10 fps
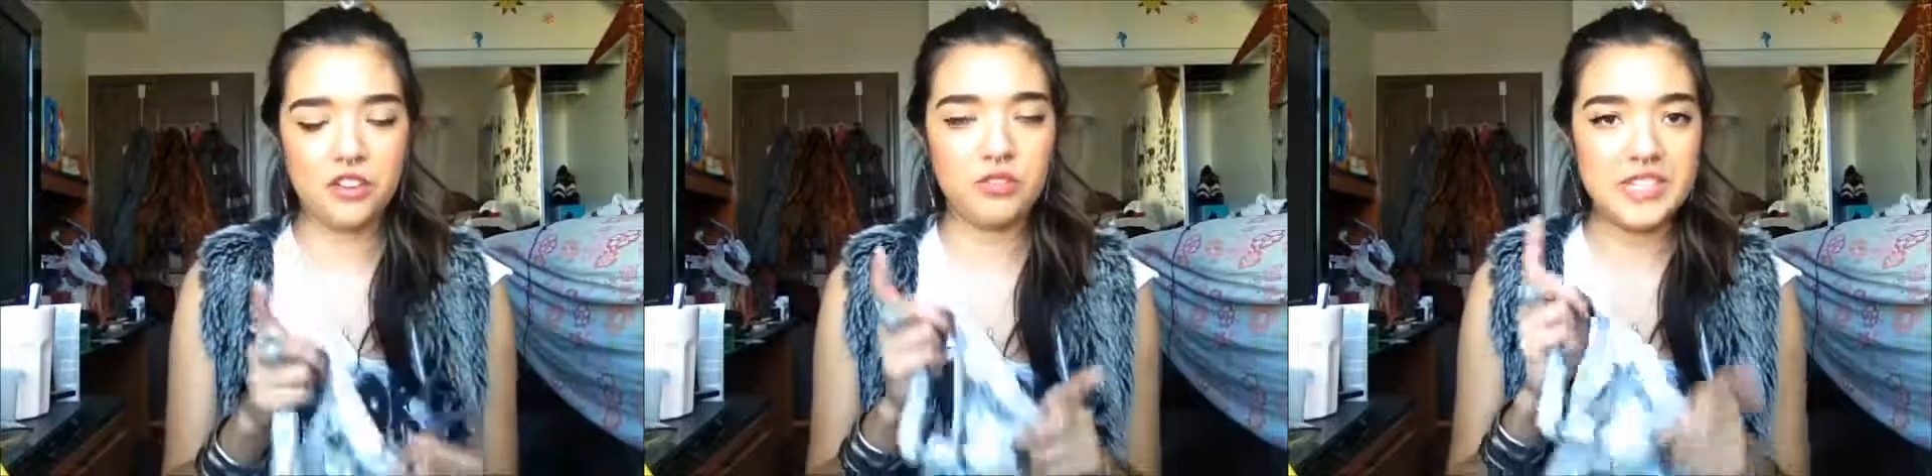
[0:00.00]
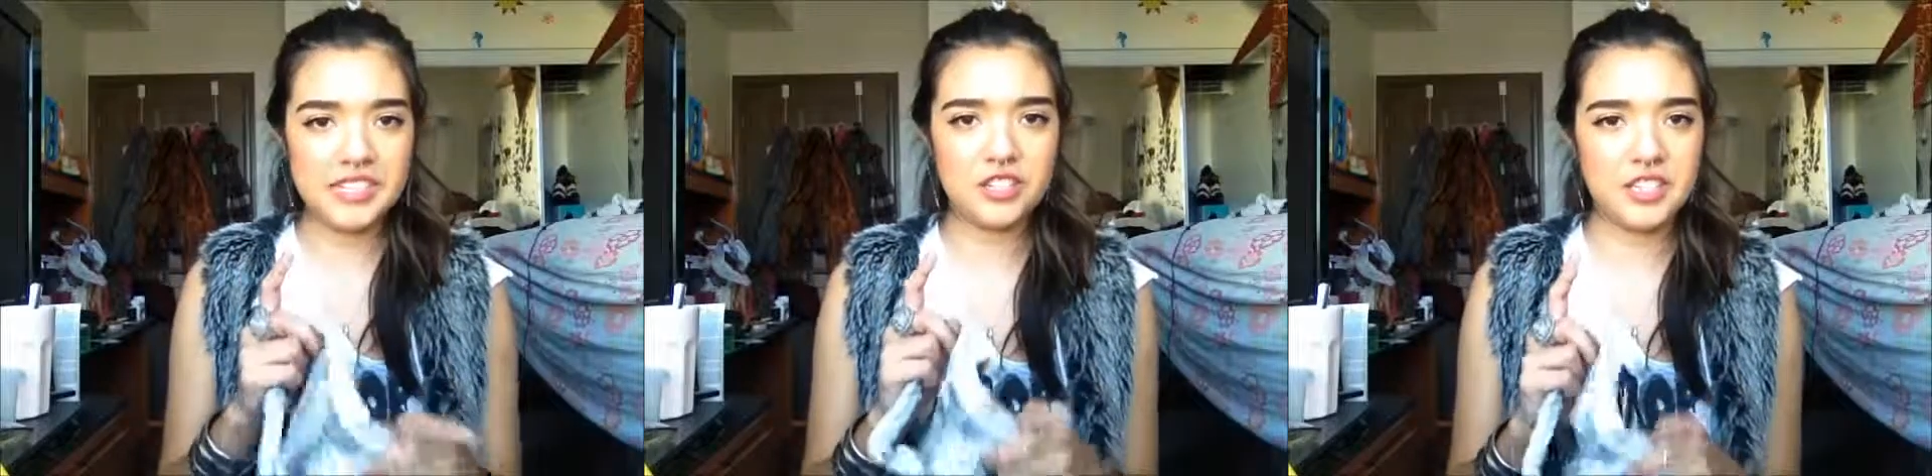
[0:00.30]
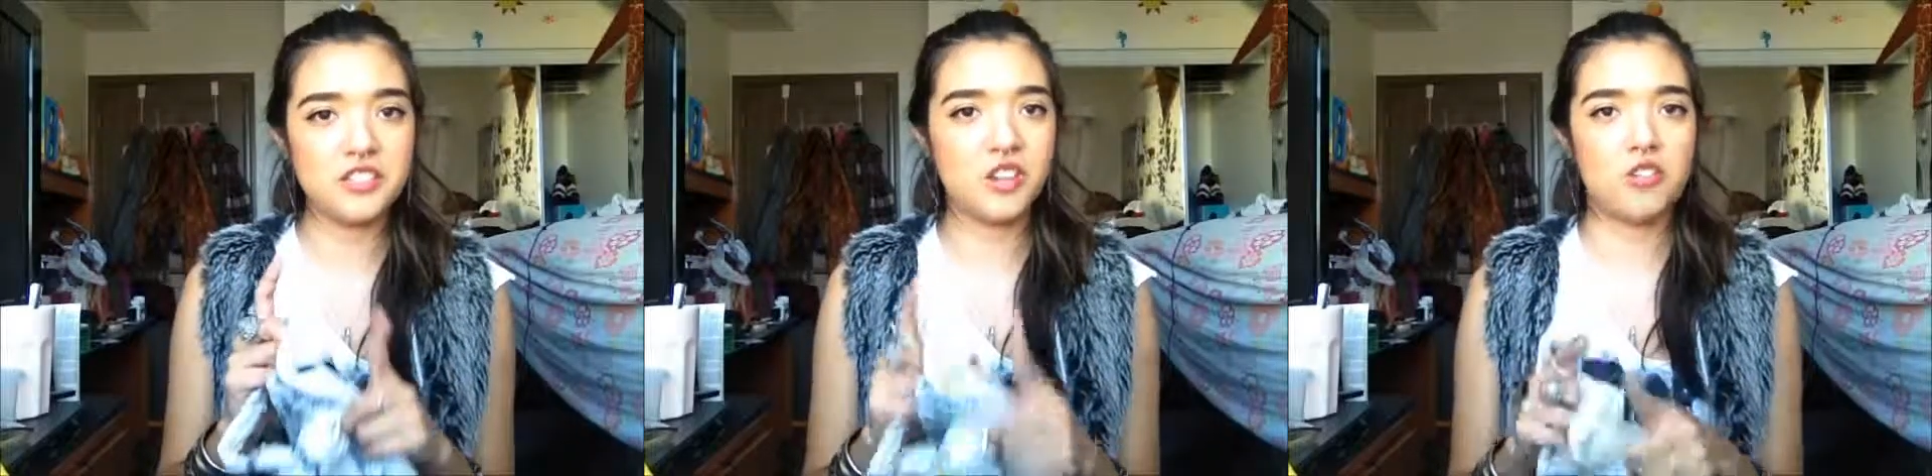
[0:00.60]
listen to
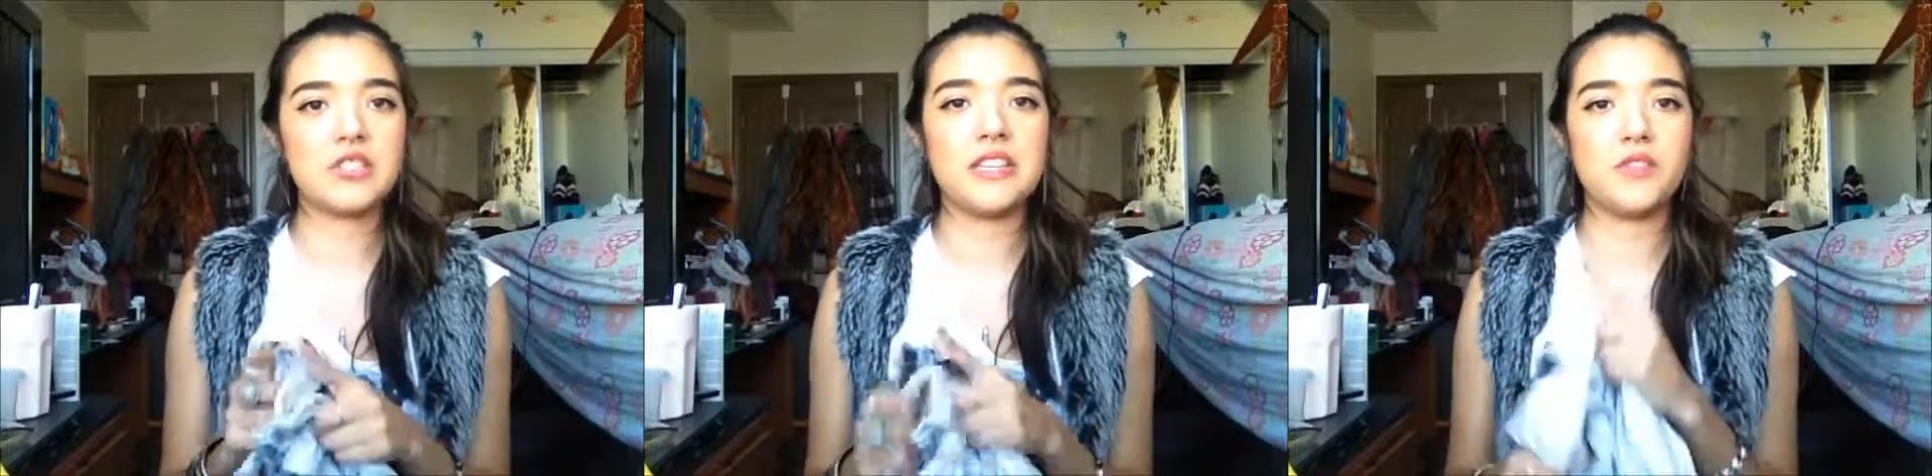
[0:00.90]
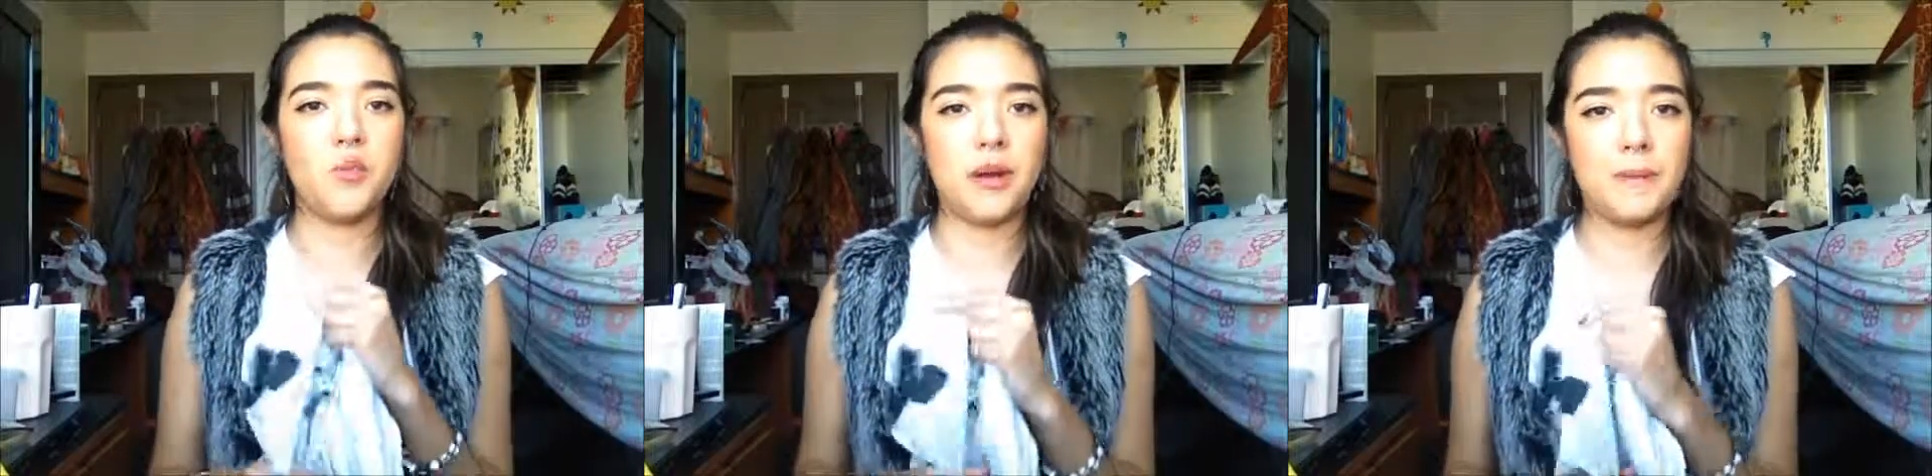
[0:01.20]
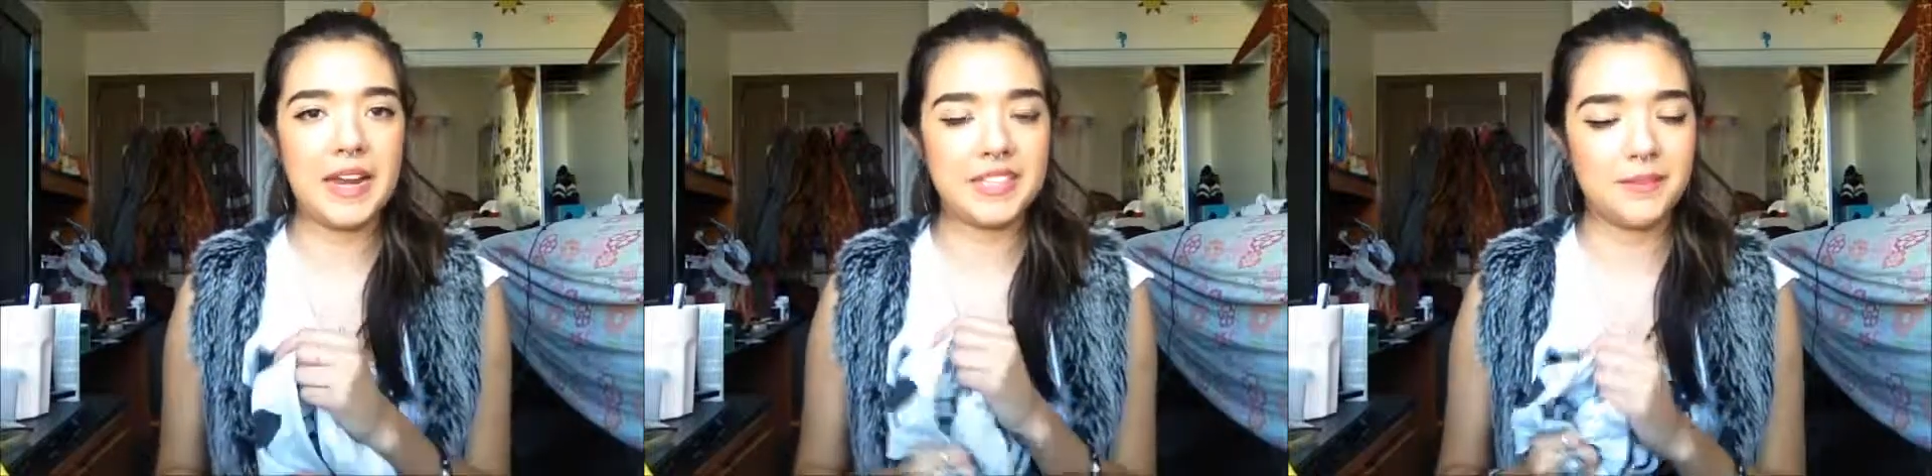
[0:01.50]
this closely if you want to
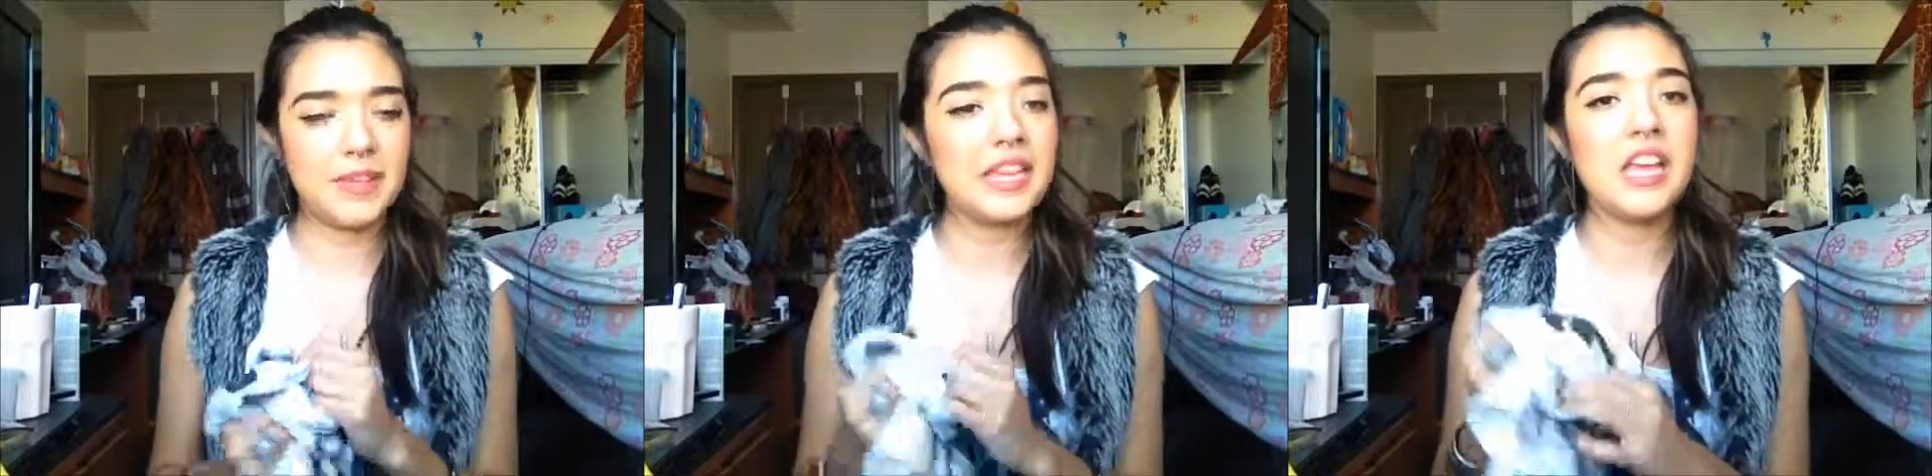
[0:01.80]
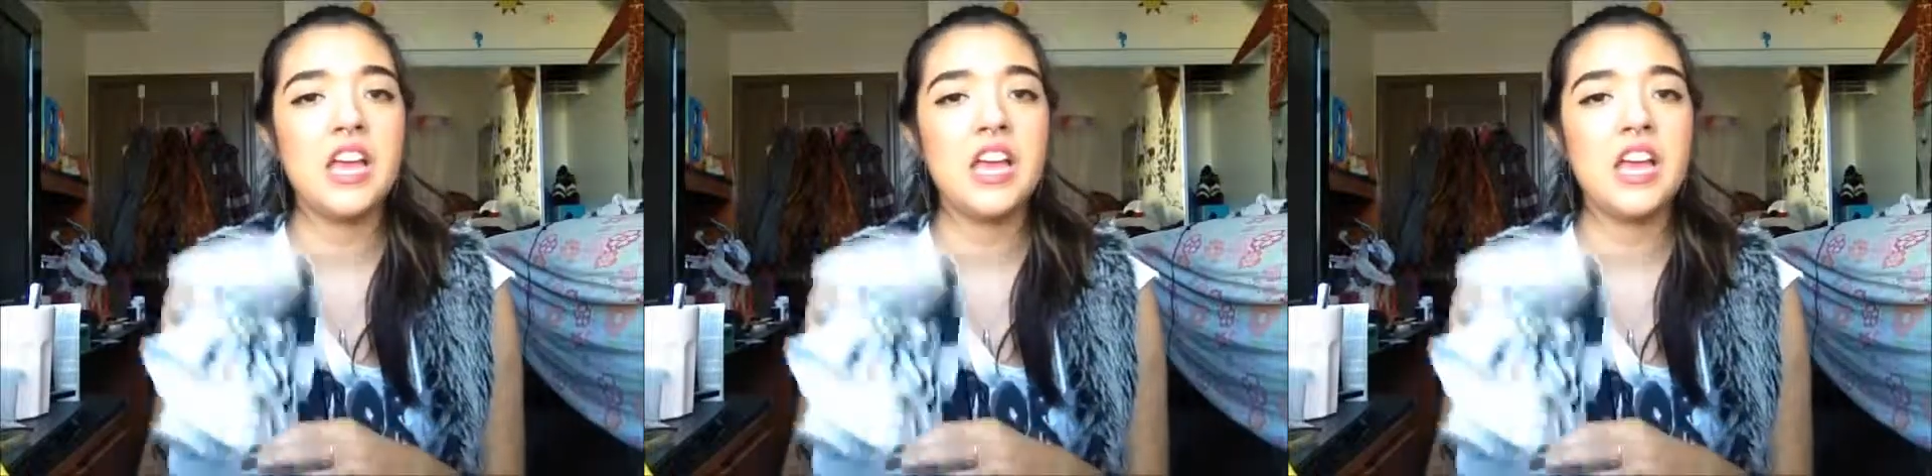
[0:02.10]
paint something,